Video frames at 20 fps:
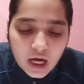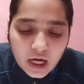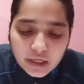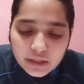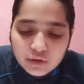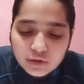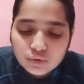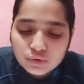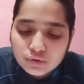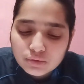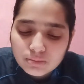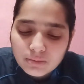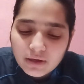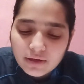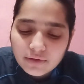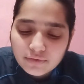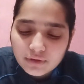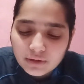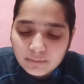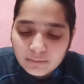are used
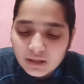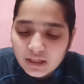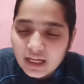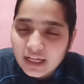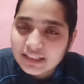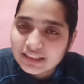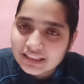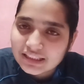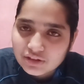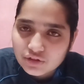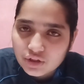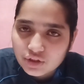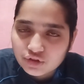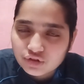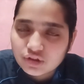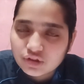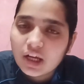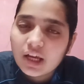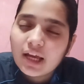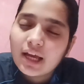by female as
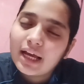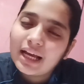injection,